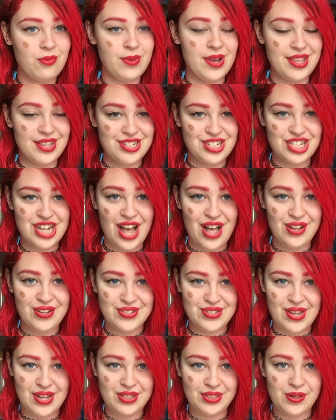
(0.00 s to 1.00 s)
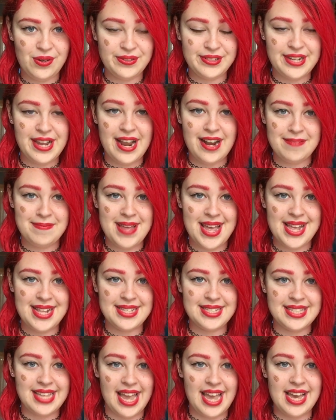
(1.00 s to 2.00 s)
with shells on gold
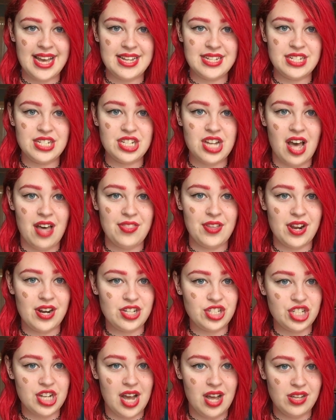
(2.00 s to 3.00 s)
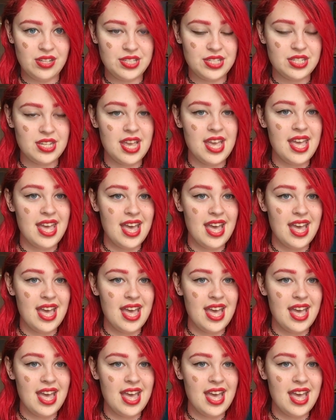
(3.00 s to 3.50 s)
hairpins, and other shells,